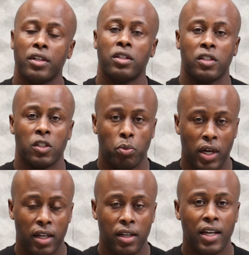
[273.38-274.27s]
to
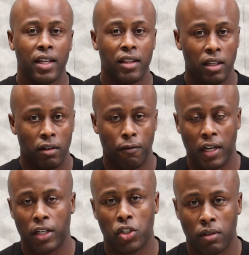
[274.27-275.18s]
spread the
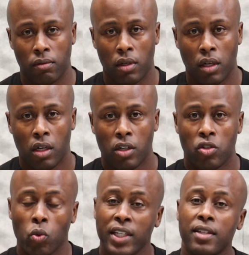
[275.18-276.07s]
infection. So
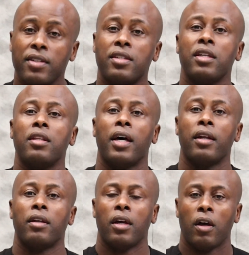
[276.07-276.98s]
we can see that
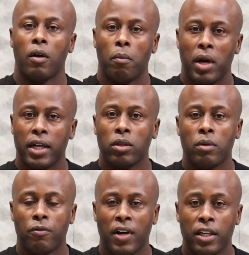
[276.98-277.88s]
manual
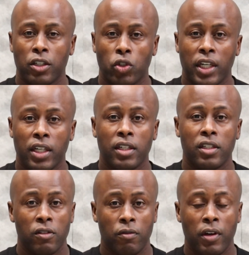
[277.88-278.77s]
lymphatic drainage
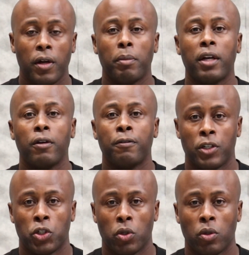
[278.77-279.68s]
is very
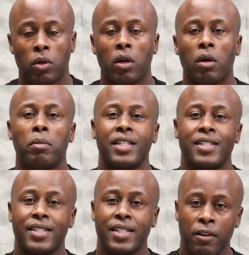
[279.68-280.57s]
beneficial, but
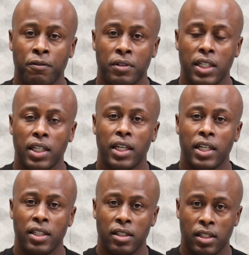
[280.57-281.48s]
safety
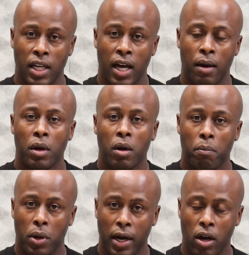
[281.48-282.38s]
is the top
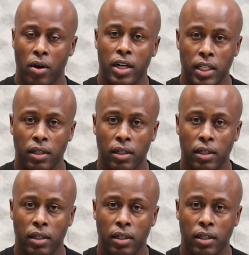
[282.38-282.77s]
priority.